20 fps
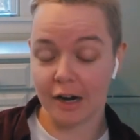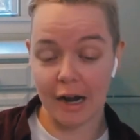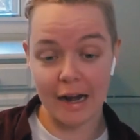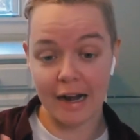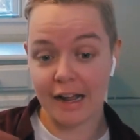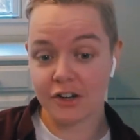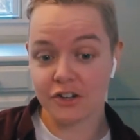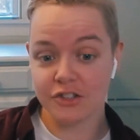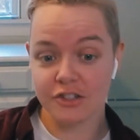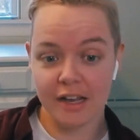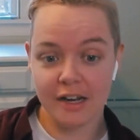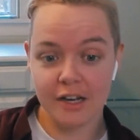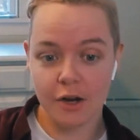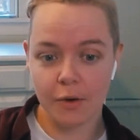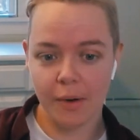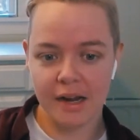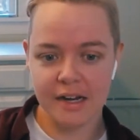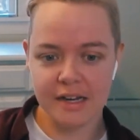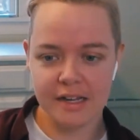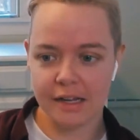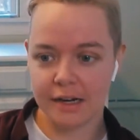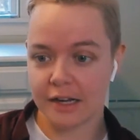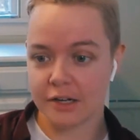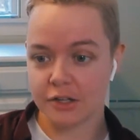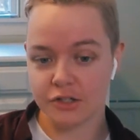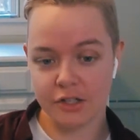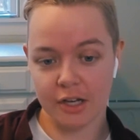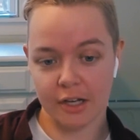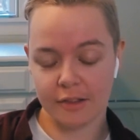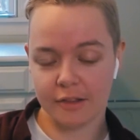And I just had no idea and I
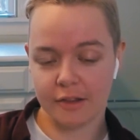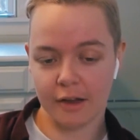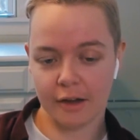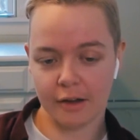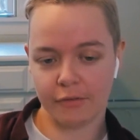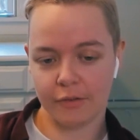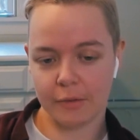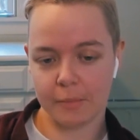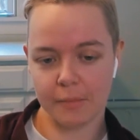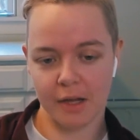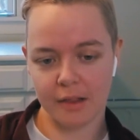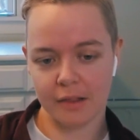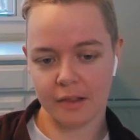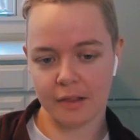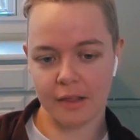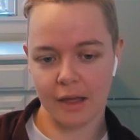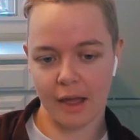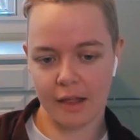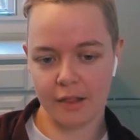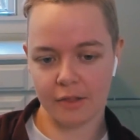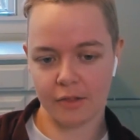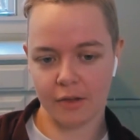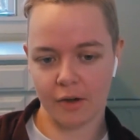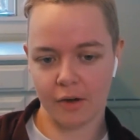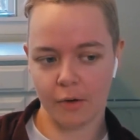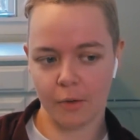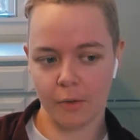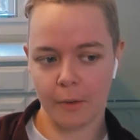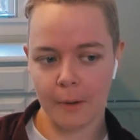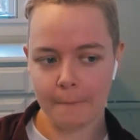just got stuck for months. And
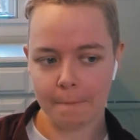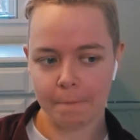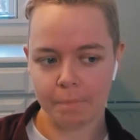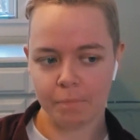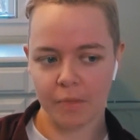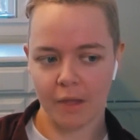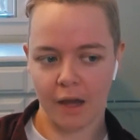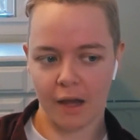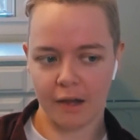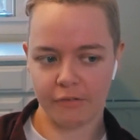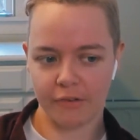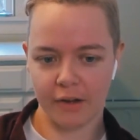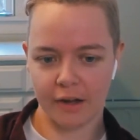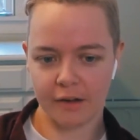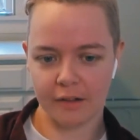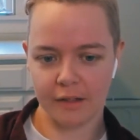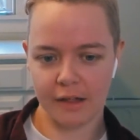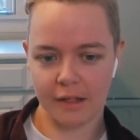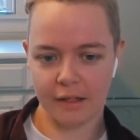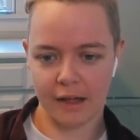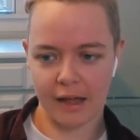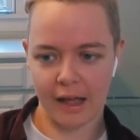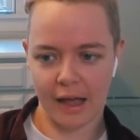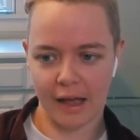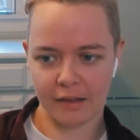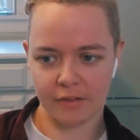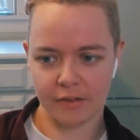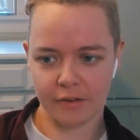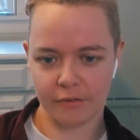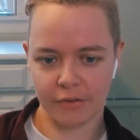so I finally like
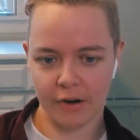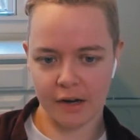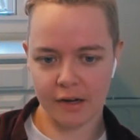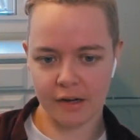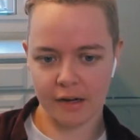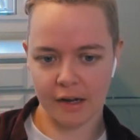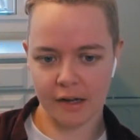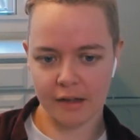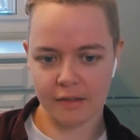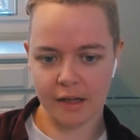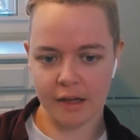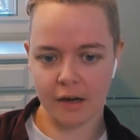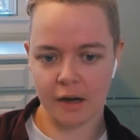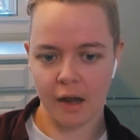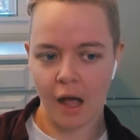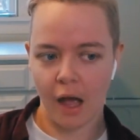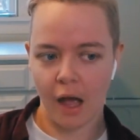asked a friend and I said,